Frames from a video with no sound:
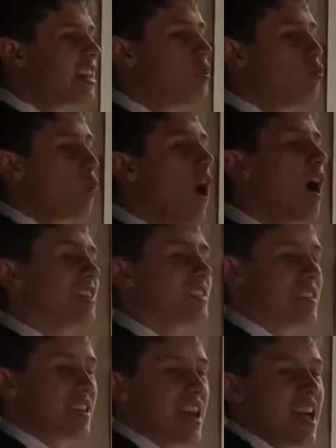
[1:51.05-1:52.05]
he
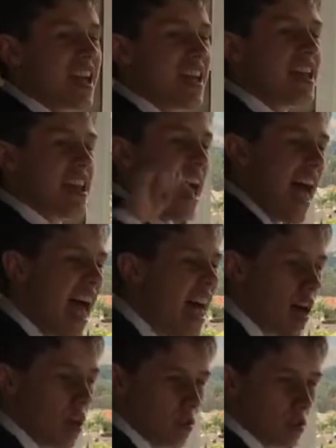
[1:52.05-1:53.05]
rots in
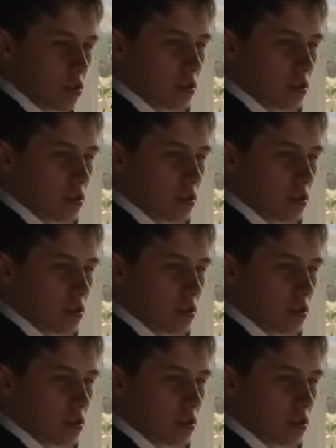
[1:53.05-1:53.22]
hell